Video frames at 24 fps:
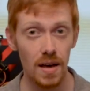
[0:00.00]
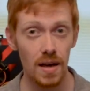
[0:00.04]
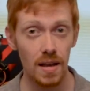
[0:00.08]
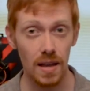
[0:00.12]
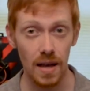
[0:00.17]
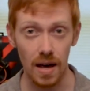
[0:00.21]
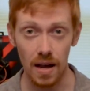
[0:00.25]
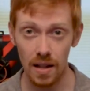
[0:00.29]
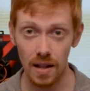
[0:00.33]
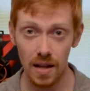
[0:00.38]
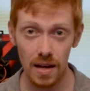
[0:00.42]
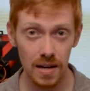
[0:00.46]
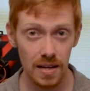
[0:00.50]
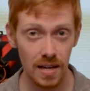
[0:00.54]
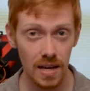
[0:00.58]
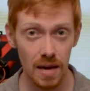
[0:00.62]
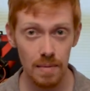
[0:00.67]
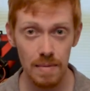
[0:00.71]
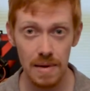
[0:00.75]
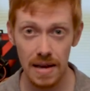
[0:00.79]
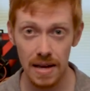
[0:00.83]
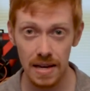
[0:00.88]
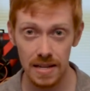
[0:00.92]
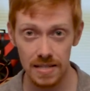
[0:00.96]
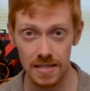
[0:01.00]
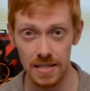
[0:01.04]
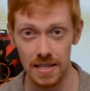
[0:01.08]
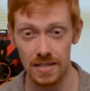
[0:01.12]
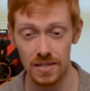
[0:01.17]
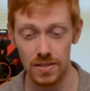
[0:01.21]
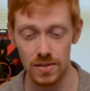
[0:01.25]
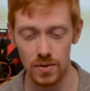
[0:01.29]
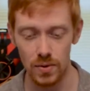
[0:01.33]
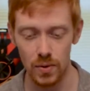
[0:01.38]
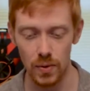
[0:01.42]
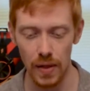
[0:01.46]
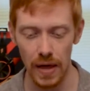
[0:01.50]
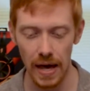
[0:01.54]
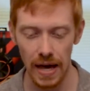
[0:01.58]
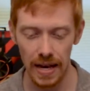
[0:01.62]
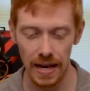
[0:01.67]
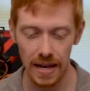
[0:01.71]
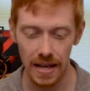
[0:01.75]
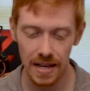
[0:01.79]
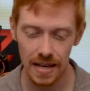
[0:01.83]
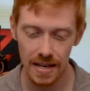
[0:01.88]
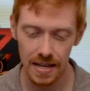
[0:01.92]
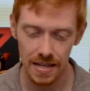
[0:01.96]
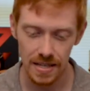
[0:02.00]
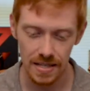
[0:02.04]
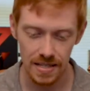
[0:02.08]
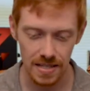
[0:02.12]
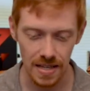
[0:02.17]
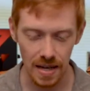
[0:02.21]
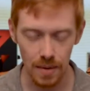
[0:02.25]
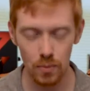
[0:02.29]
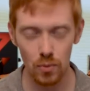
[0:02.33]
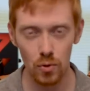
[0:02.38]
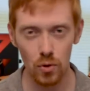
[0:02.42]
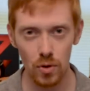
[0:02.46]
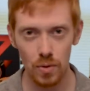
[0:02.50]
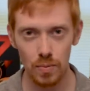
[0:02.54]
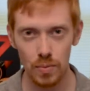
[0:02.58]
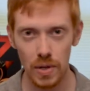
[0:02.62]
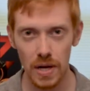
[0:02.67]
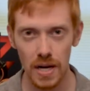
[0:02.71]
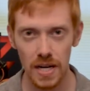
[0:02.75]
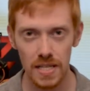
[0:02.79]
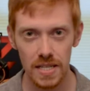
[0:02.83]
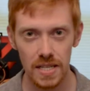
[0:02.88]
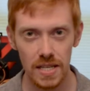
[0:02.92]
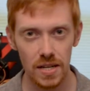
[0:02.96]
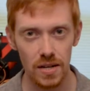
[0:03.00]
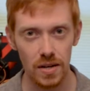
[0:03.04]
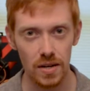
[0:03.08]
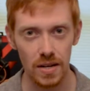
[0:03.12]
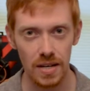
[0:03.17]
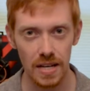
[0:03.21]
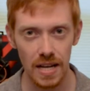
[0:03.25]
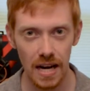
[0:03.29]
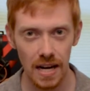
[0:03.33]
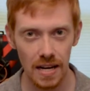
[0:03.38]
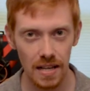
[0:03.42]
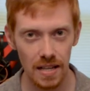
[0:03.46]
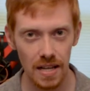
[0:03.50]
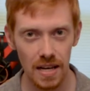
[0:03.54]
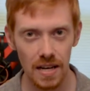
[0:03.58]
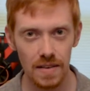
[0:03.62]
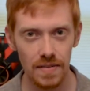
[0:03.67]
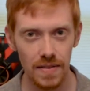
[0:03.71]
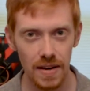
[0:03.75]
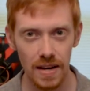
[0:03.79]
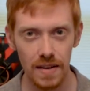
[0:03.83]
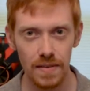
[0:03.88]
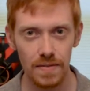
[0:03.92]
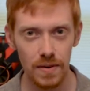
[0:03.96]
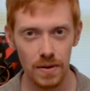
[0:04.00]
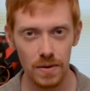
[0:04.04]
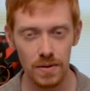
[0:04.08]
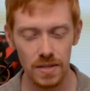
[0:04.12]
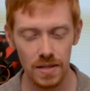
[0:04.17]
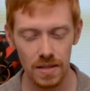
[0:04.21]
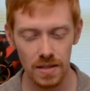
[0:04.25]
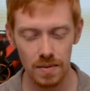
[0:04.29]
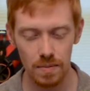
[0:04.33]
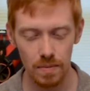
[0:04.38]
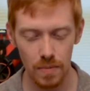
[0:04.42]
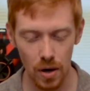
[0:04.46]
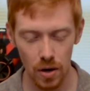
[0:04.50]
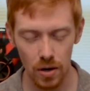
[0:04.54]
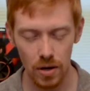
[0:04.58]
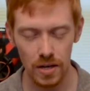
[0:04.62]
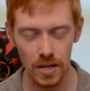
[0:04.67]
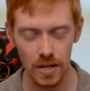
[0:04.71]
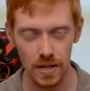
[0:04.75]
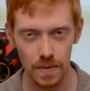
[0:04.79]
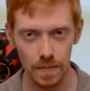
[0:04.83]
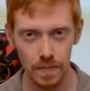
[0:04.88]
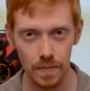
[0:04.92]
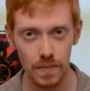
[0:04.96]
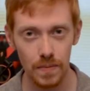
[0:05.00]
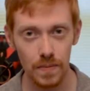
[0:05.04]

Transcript: Not a lot of gaming headsets do that. Same rule applies here. Not a lot of headphones on the market